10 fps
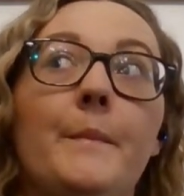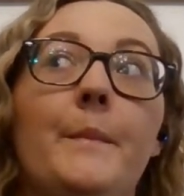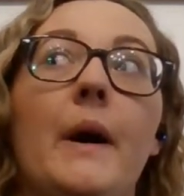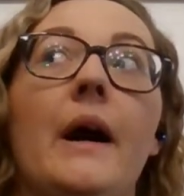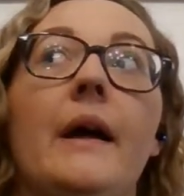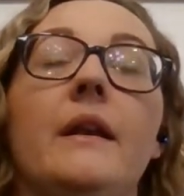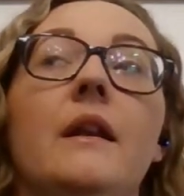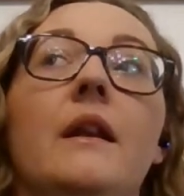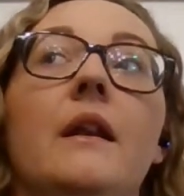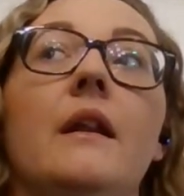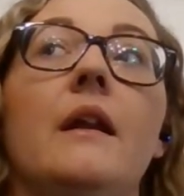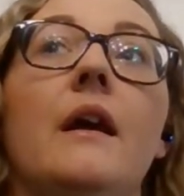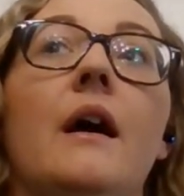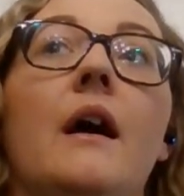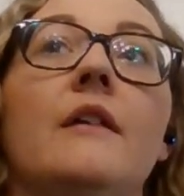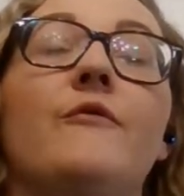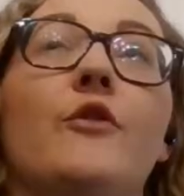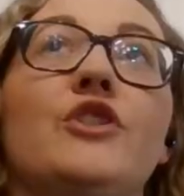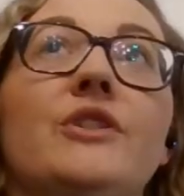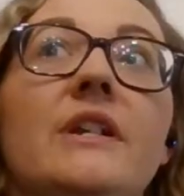But
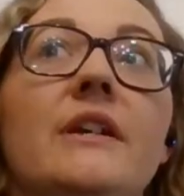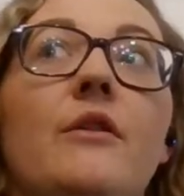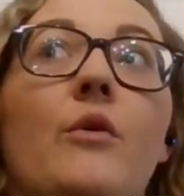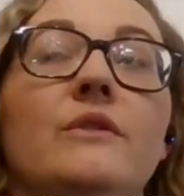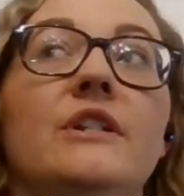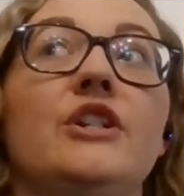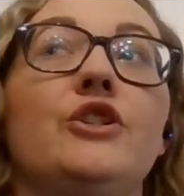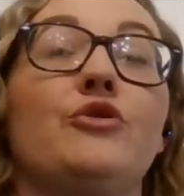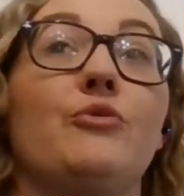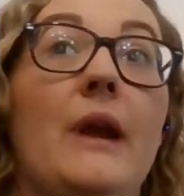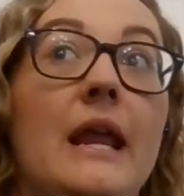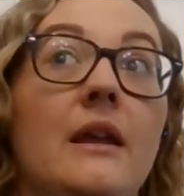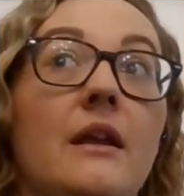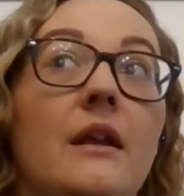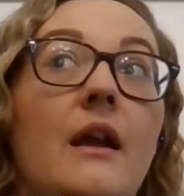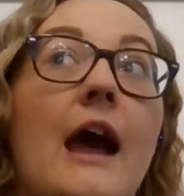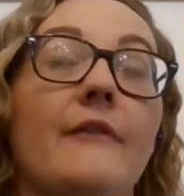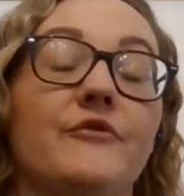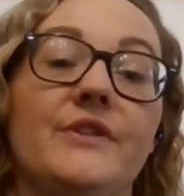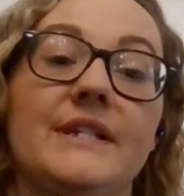unfortunately, it only shrank
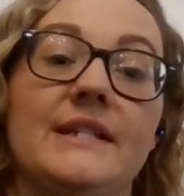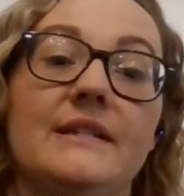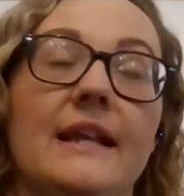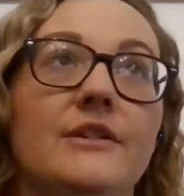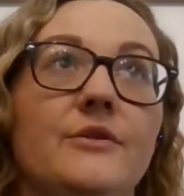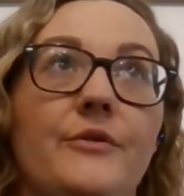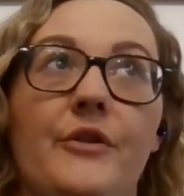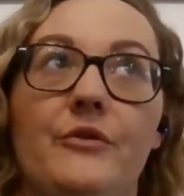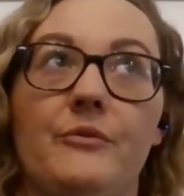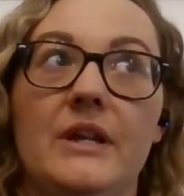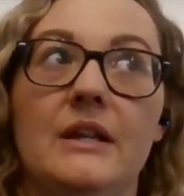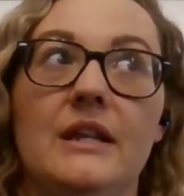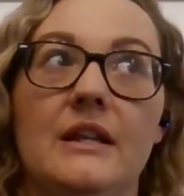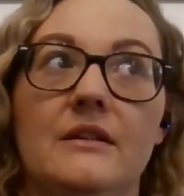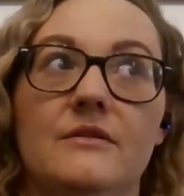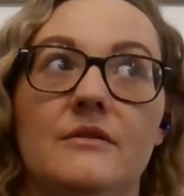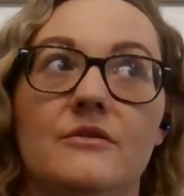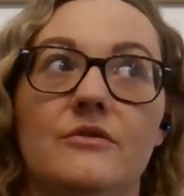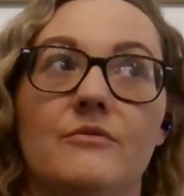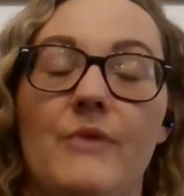after this. Like, so the 3
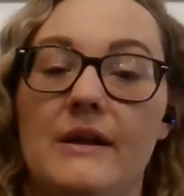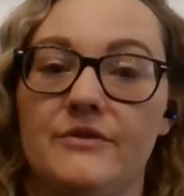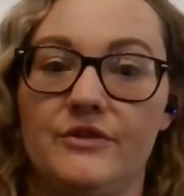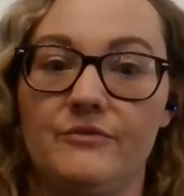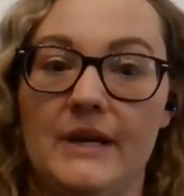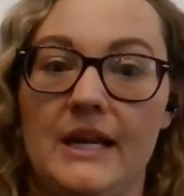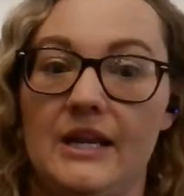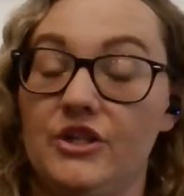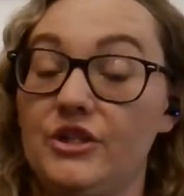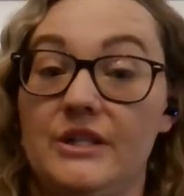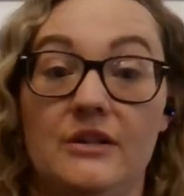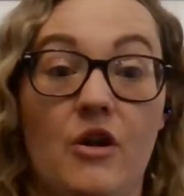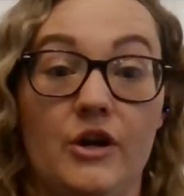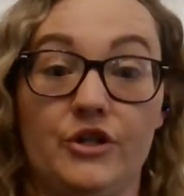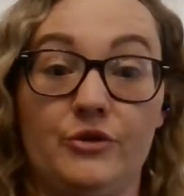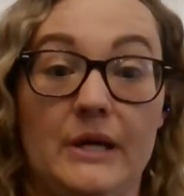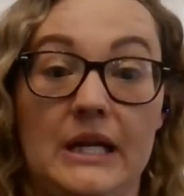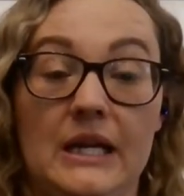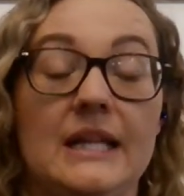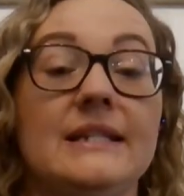rounds of radiation did not shrink
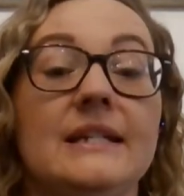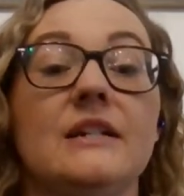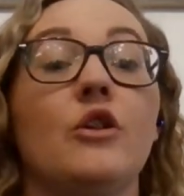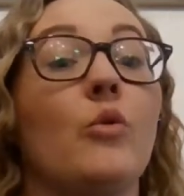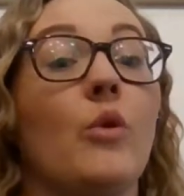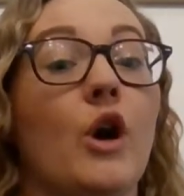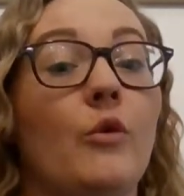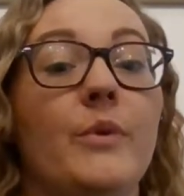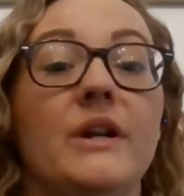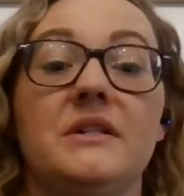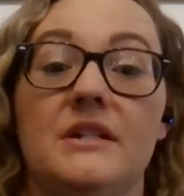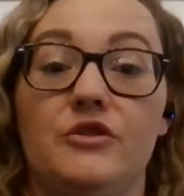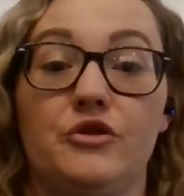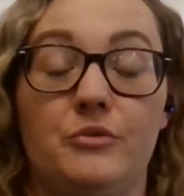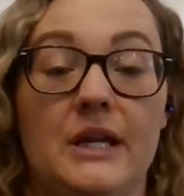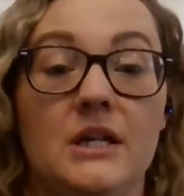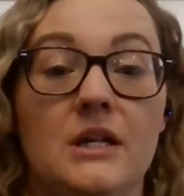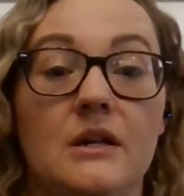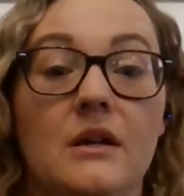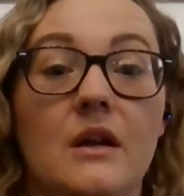it. It didn't grow, but it didn't
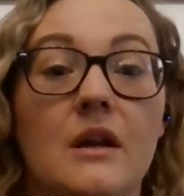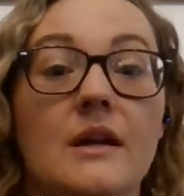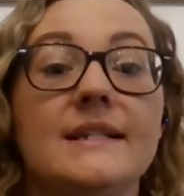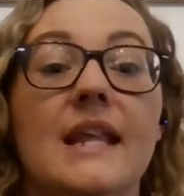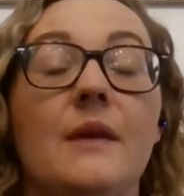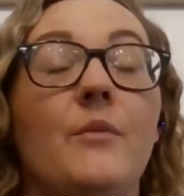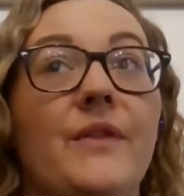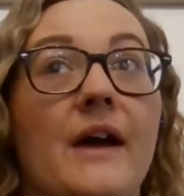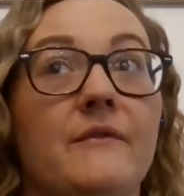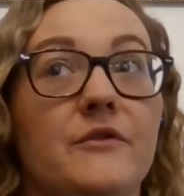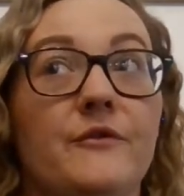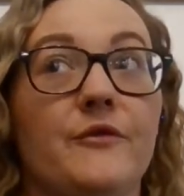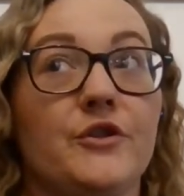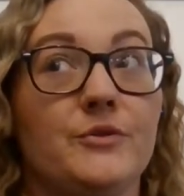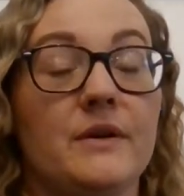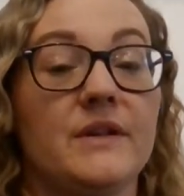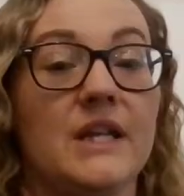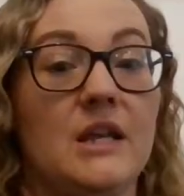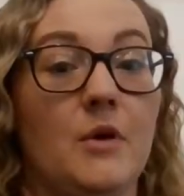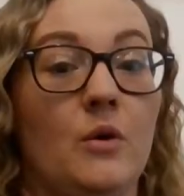shrink. Same with after the first round of
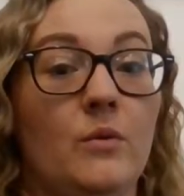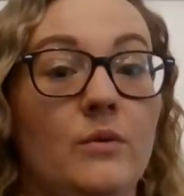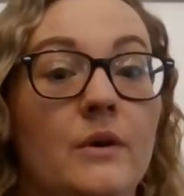chemo.